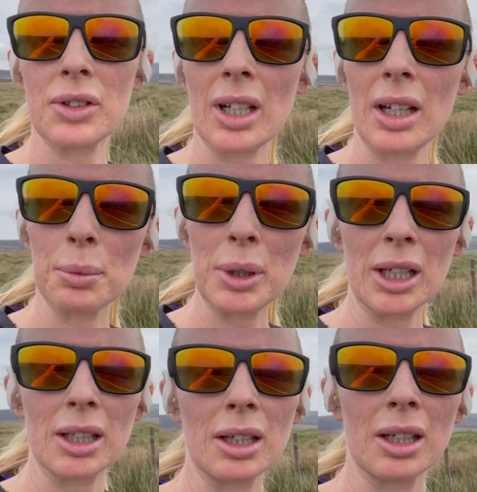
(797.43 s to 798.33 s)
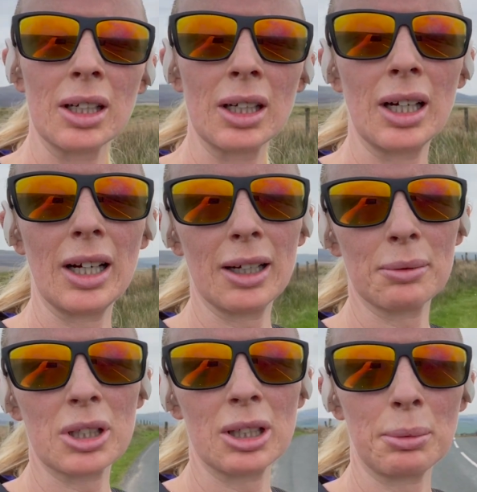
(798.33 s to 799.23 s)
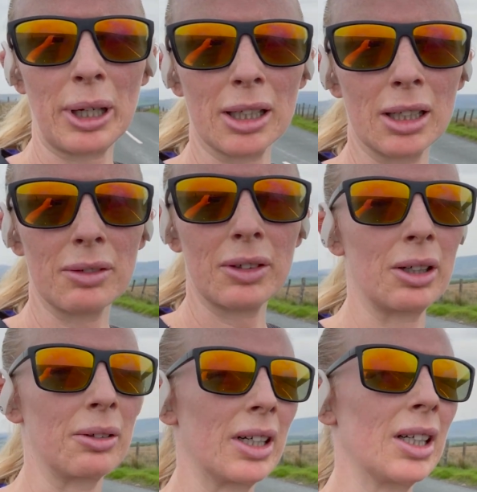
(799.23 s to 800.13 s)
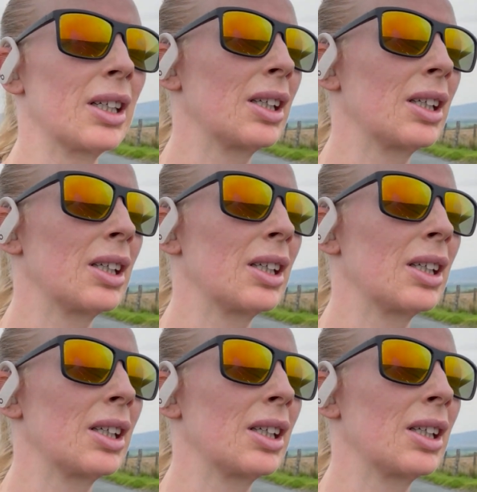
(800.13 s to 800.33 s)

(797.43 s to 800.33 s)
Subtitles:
to kind of being in the absolute back end of nowhere